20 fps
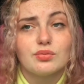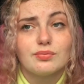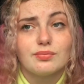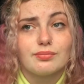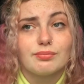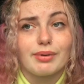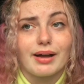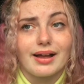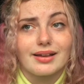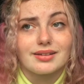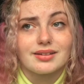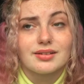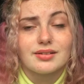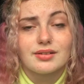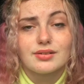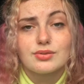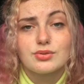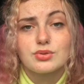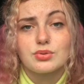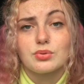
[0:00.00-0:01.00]
bad,
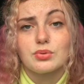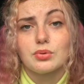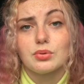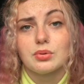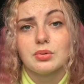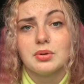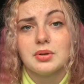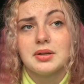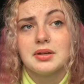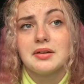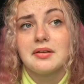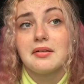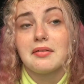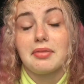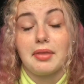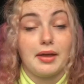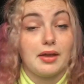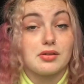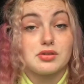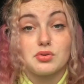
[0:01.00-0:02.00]
so
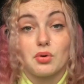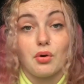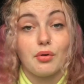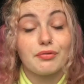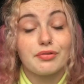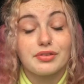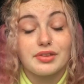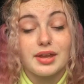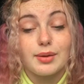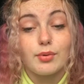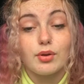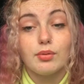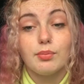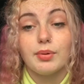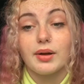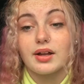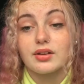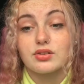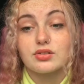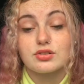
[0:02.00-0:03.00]
that's off the table,
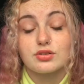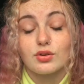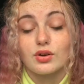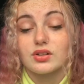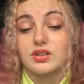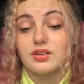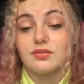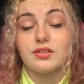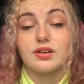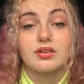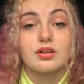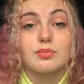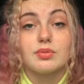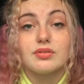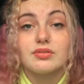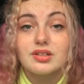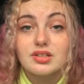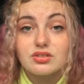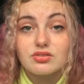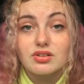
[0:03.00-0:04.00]
but I just thought I'd give you a little bit
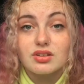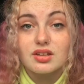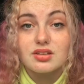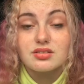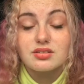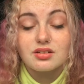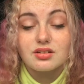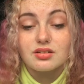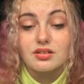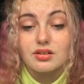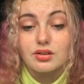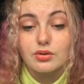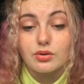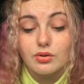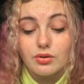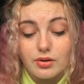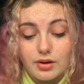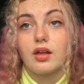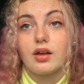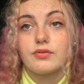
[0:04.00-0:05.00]
of history lesson there. There you
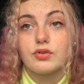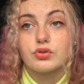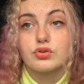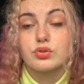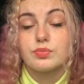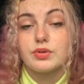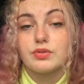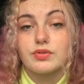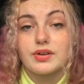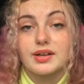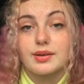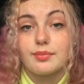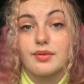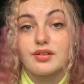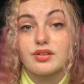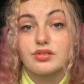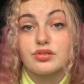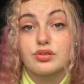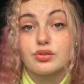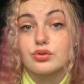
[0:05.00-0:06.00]
go. I've also been
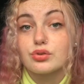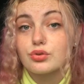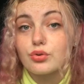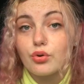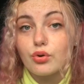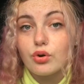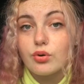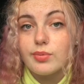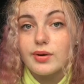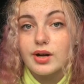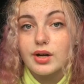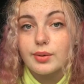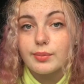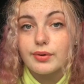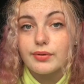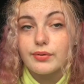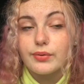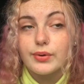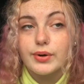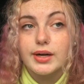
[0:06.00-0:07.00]
recommended to use cocoa butter
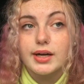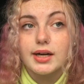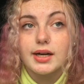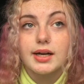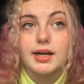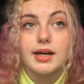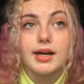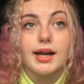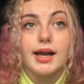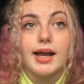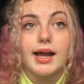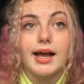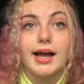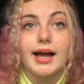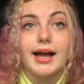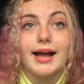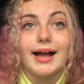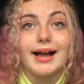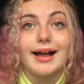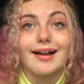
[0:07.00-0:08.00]
before,
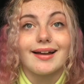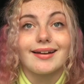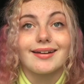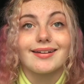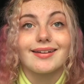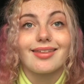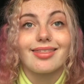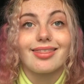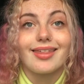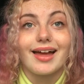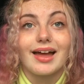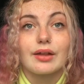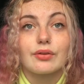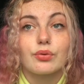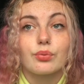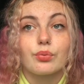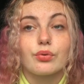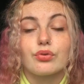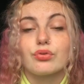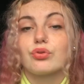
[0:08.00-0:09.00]
and that
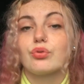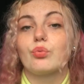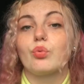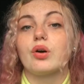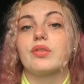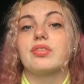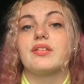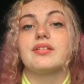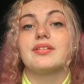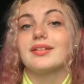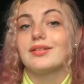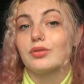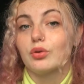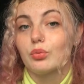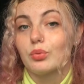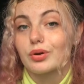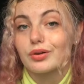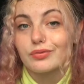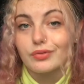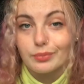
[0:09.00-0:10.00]
was the one that did not
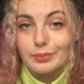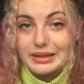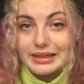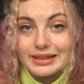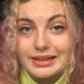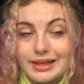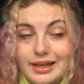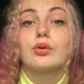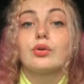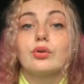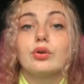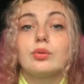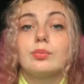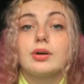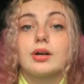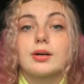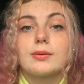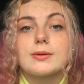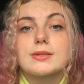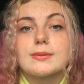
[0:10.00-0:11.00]
work for me. Cocoa
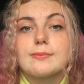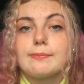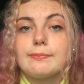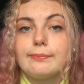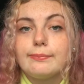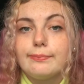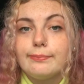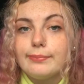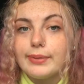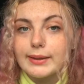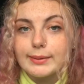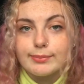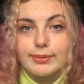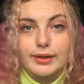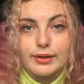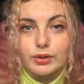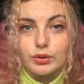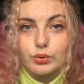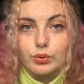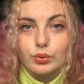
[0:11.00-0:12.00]
butter was a
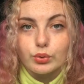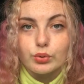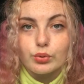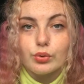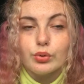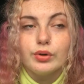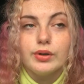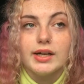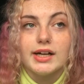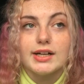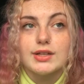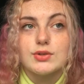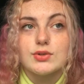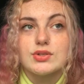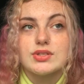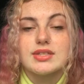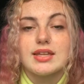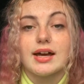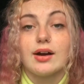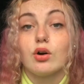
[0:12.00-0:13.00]
big no-no. I
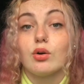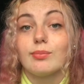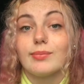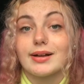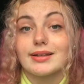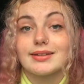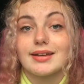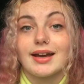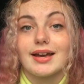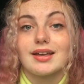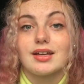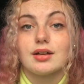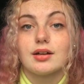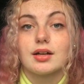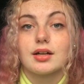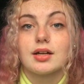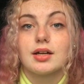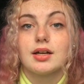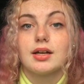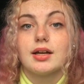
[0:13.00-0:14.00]
used that on my
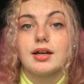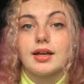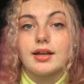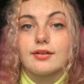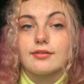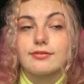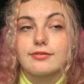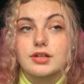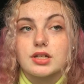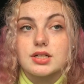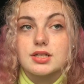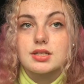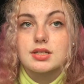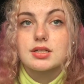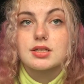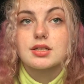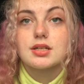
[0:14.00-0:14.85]
tiger at first